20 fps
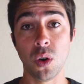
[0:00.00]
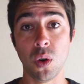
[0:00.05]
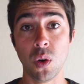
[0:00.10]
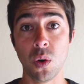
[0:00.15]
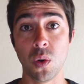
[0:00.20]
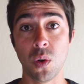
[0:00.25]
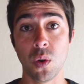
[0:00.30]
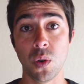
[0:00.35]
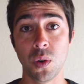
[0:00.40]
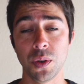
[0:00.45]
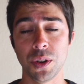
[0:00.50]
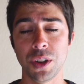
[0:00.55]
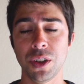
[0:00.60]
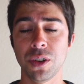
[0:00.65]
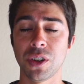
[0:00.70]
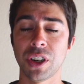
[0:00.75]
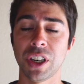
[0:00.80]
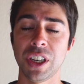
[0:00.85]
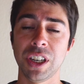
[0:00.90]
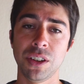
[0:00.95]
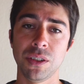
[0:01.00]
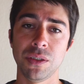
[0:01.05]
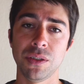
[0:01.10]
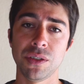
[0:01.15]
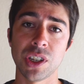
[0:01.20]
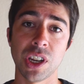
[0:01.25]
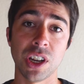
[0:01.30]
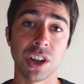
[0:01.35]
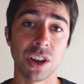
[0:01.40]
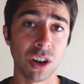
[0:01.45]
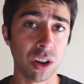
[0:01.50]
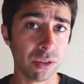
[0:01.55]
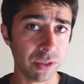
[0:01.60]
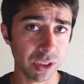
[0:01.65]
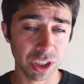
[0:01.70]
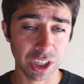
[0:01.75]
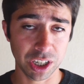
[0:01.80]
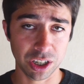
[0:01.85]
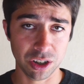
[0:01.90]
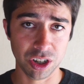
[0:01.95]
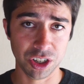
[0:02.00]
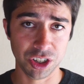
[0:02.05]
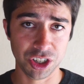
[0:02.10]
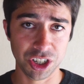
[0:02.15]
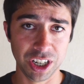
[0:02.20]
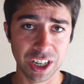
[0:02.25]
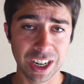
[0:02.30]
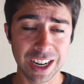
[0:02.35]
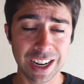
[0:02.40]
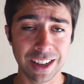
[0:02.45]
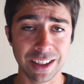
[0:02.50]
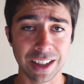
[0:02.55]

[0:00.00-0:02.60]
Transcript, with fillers: Or you can use a novel technology